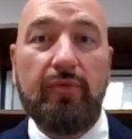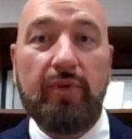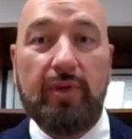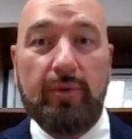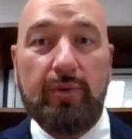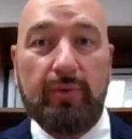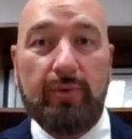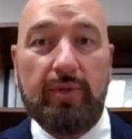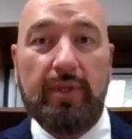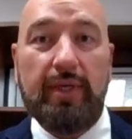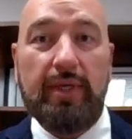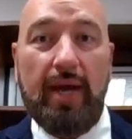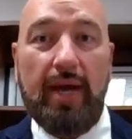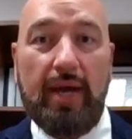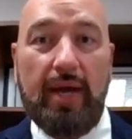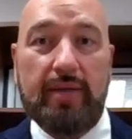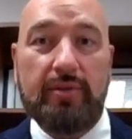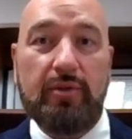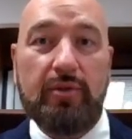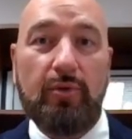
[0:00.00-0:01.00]
frequently
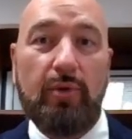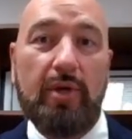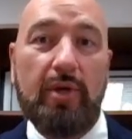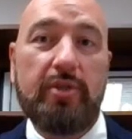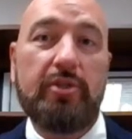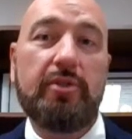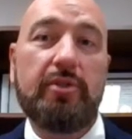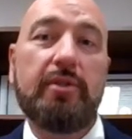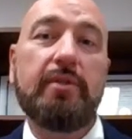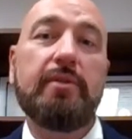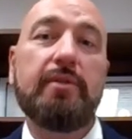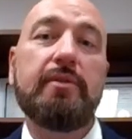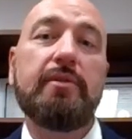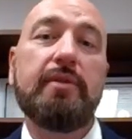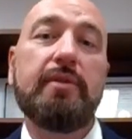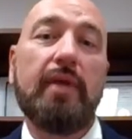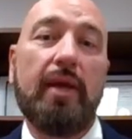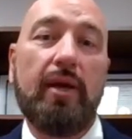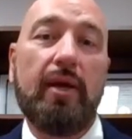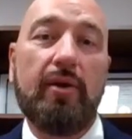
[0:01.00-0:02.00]
asked
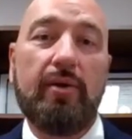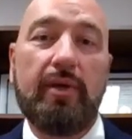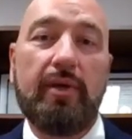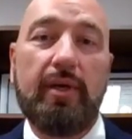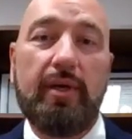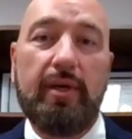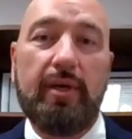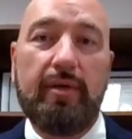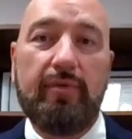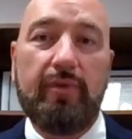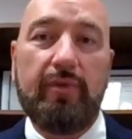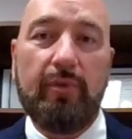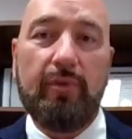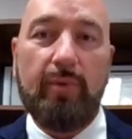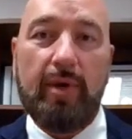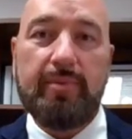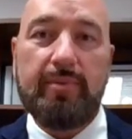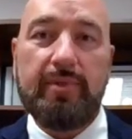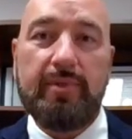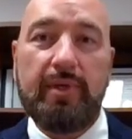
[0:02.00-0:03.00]
questions area of the
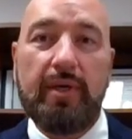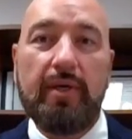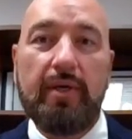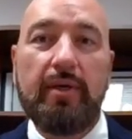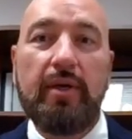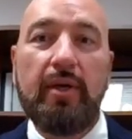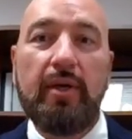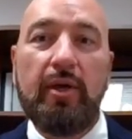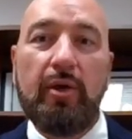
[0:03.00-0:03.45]
website,